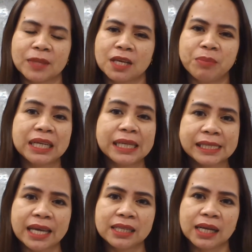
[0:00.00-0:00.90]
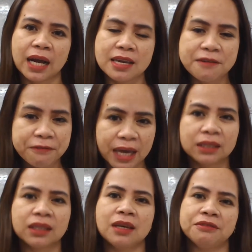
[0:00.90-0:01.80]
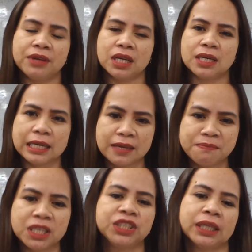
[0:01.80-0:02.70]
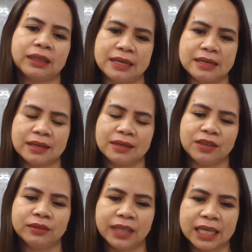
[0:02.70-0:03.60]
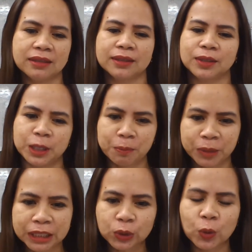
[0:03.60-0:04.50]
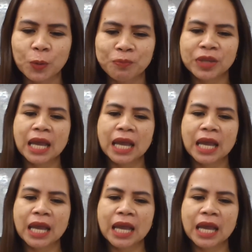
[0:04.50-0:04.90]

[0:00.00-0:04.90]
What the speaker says: mag-resign ka effective immediately. Alright? Number two,